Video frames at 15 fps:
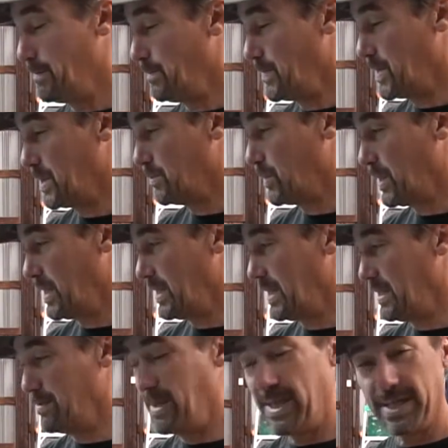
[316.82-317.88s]
somewhere
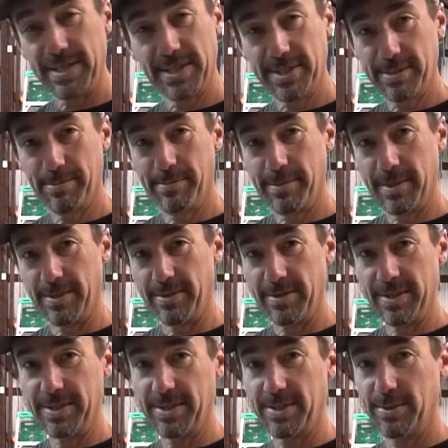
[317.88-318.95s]
in the mix under
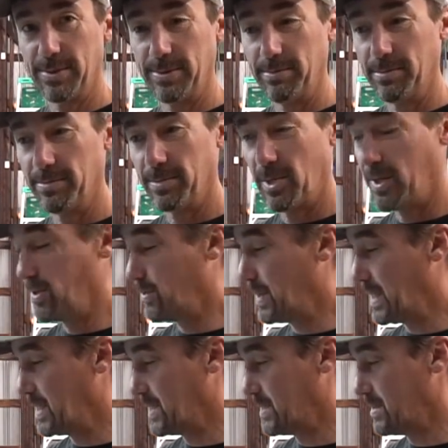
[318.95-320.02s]
this suit.
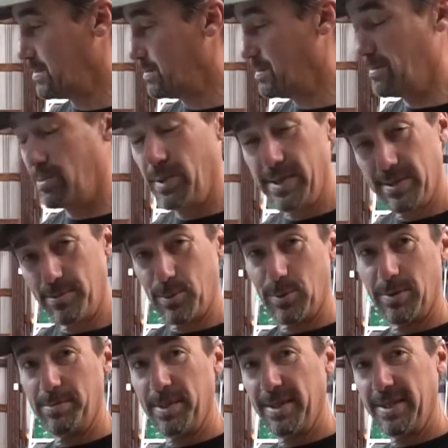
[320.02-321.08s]
Otherwise, the
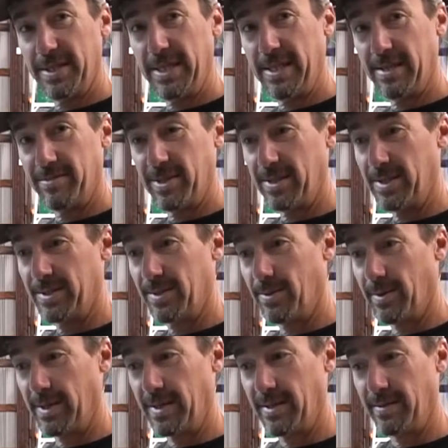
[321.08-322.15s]
breathable ability of it is
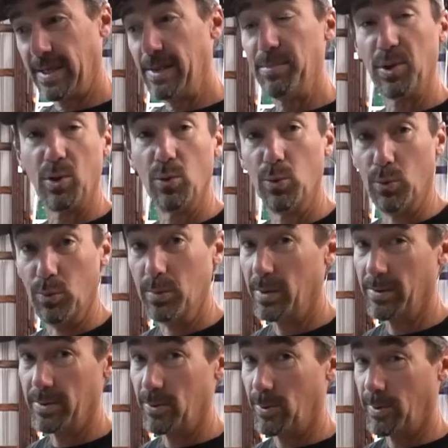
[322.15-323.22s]
going to keep you cool
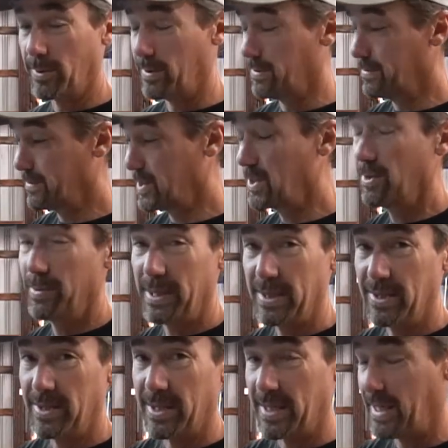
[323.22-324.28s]
on the water, which could be a
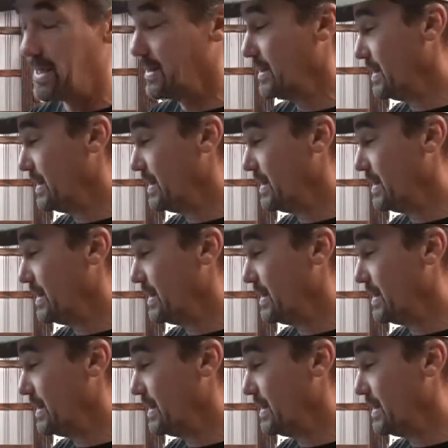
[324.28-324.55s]
good thing.